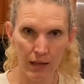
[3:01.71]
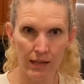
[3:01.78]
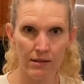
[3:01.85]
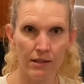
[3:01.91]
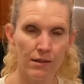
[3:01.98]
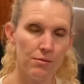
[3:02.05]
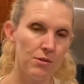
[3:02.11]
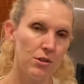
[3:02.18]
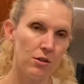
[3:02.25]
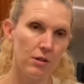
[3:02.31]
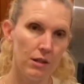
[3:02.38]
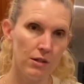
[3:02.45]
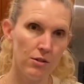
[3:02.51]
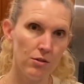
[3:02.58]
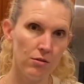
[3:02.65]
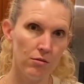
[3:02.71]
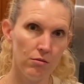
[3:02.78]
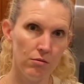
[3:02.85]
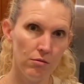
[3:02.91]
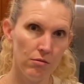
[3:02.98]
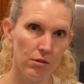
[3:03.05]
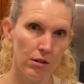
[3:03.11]
as I'm starting
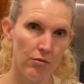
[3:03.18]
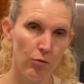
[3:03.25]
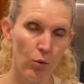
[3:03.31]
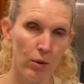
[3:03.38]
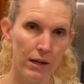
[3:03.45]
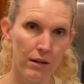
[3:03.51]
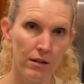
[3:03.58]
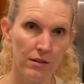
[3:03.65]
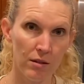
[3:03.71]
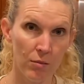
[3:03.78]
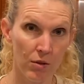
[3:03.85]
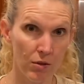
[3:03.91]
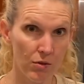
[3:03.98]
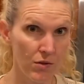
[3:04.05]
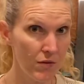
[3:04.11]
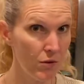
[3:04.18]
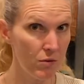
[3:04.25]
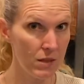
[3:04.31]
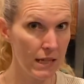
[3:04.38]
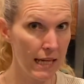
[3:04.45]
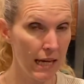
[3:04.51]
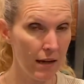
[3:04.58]
to avoid some of those
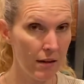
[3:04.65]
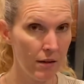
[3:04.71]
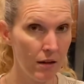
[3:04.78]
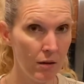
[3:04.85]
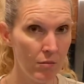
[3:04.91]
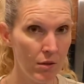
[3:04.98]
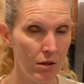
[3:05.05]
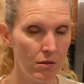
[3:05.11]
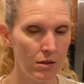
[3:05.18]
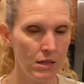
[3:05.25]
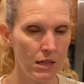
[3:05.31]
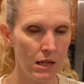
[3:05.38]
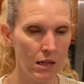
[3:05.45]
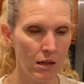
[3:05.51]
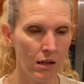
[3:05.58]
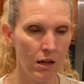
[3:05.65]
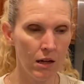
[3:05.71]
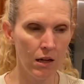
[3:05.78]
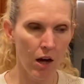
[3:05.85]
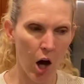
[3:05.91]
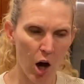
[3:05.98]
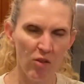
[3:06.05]
foods again, I'm noticing
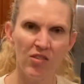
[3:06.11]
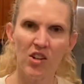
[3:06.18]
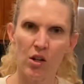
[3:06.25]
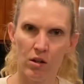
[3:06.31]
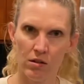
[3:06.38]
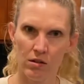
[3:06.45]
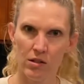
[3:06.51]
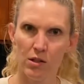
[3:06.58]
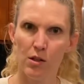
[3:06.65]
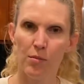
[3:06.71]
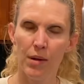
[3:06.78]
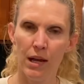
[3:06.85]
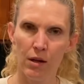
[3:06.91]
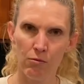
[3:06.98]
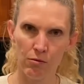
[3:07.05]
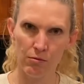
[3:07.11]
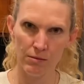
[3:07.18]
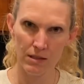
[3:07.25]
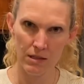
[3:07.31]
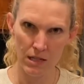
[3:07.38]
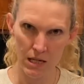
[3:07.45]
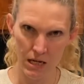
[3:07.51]
off and on. So the pain will
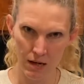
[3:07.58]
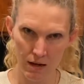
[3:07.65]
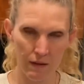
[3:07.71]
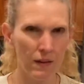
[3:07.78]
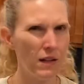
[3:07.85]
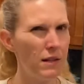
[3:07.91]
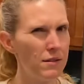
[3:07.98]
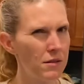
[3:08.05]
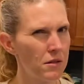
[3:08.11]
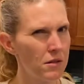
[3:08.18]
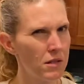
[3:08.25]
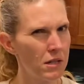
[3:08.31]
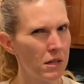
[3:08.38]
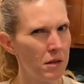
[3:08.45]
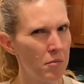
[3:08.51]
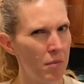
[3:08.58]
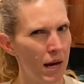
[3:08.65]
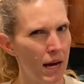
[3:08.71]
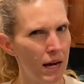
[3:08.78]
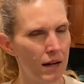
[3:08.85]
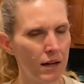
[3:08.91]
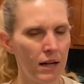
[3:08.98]
recede and then it starts to come
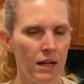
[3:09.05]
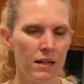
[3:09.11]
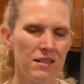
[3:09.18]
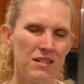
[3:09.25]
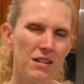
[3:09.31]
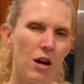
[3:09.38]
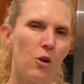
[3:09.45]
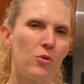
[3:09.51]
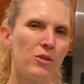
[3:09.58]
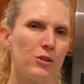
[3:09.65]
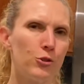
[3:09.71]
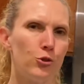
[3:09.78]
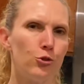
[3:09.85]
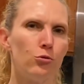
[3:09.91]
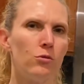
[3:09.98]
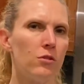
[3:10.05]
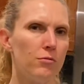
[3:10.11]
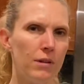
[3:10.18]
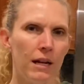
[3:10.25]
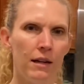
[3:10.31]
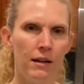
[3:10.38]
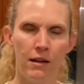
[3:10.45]
back. It's not really sure
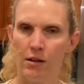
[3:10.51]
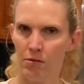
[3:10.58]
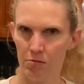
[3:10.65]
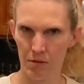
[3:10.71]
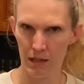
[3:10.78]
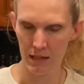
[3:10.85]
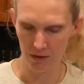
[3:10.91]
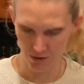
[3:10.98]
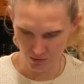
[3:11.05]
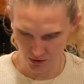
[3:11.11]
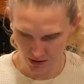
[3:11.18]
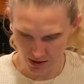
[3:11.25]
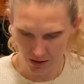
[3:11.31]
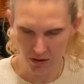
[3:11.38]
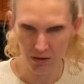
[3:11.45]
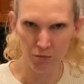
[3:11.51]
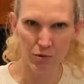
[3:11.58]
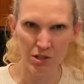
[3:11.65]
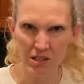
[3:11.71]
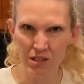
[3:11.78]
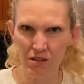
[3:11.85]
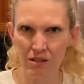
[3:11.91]
right now, right? So we're
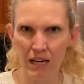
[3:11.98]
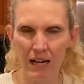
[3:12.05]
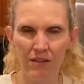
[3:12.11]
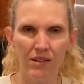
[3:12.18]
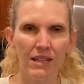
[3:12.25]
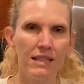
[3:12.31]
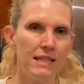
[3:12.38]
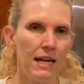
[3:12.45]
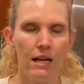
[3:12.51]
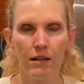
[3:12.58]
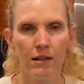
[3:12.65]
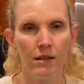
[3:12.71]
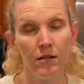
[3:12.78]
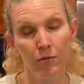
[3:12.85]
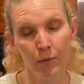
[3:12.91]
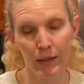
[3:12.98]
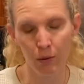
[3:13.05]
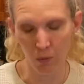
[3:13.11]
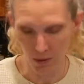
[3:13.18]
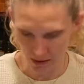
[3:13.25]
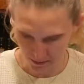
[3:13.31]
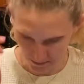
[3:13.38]
still kind of at the tail end of week 1.